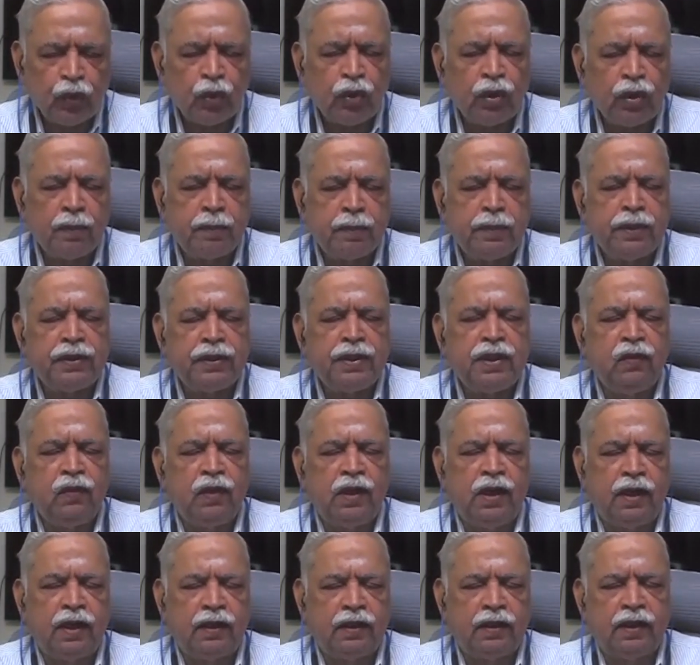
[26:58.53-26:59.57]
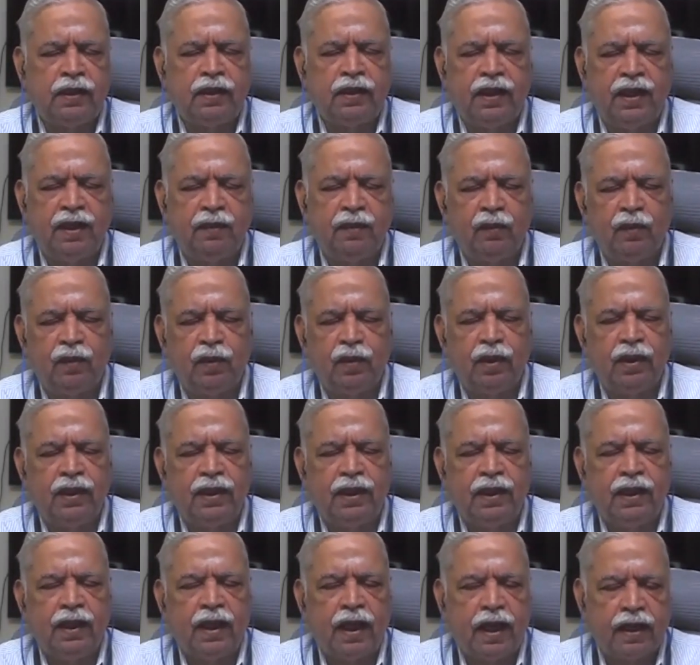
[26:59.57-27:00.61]
So the machine will at the time
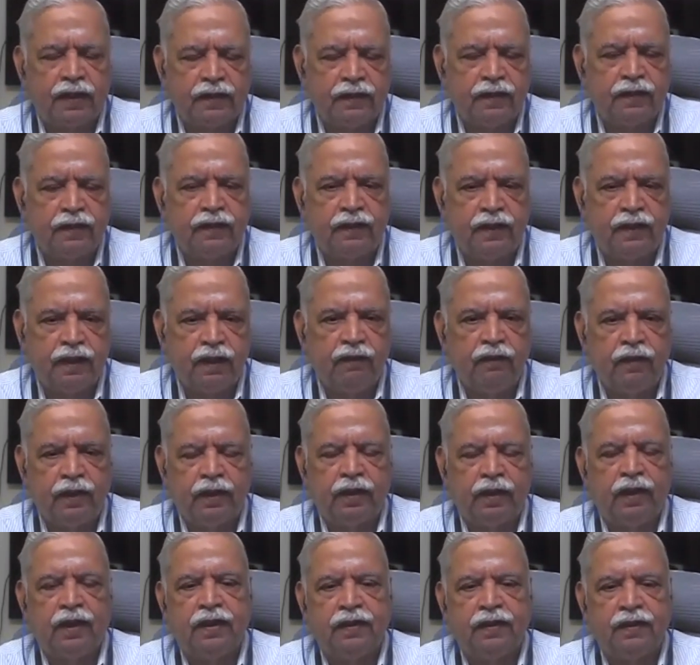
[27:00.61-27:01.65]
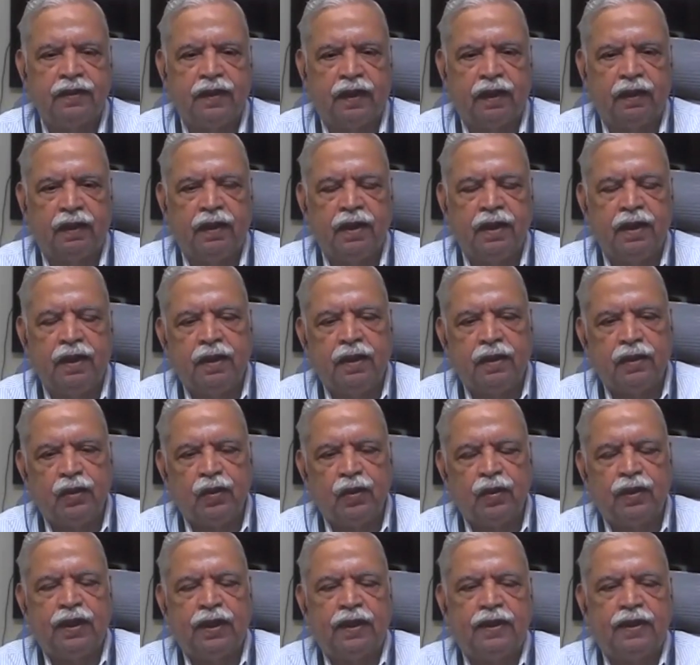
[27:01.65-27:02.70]
only assist the ventilation. So